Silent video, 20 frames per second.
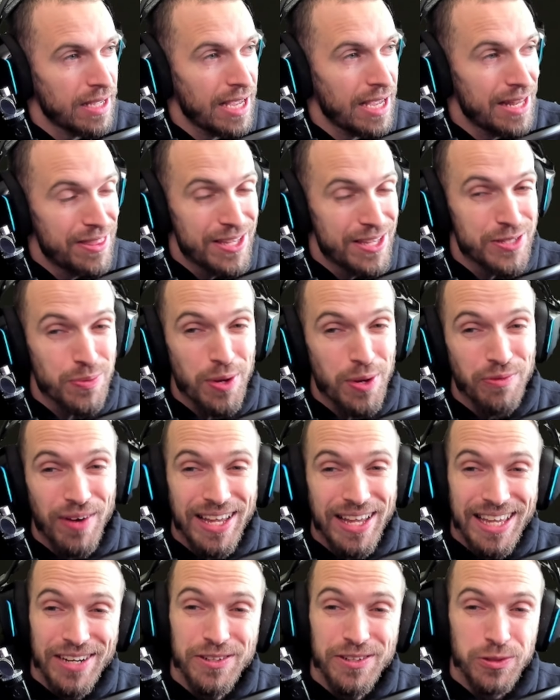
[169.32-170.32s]
And this one
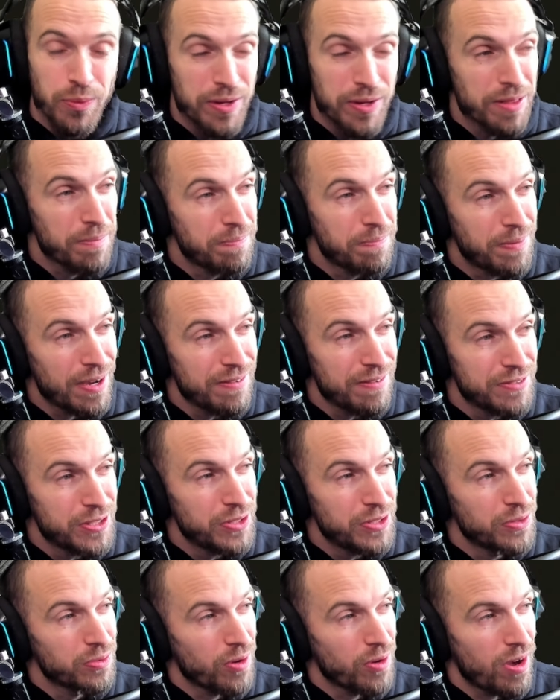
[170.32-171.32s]
right here is where the buff to
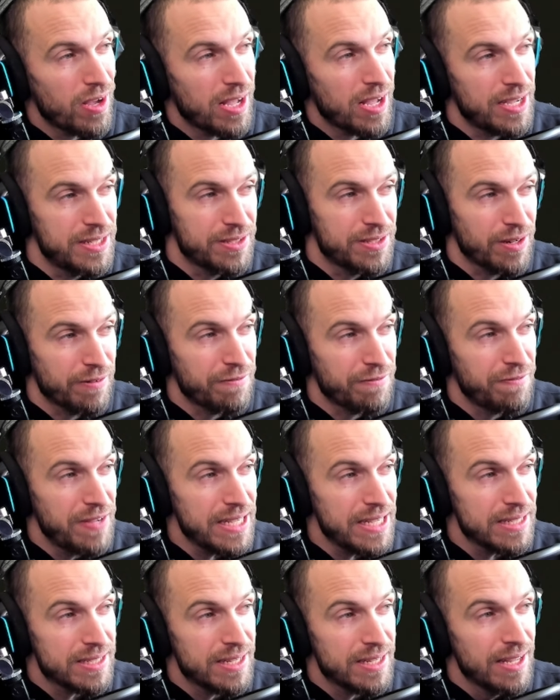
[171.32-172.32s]
your rawhides are
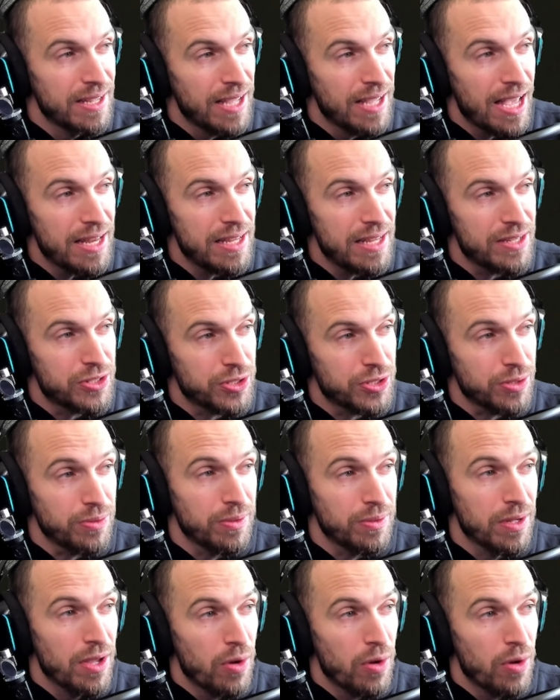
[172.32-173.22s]
fixed an issue